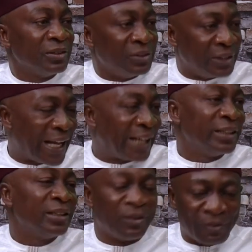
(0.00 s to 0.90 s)
rearing
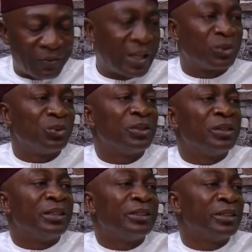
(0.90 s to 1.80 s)
of cattle in
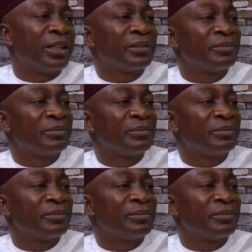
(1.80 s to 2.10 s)
Nigeria.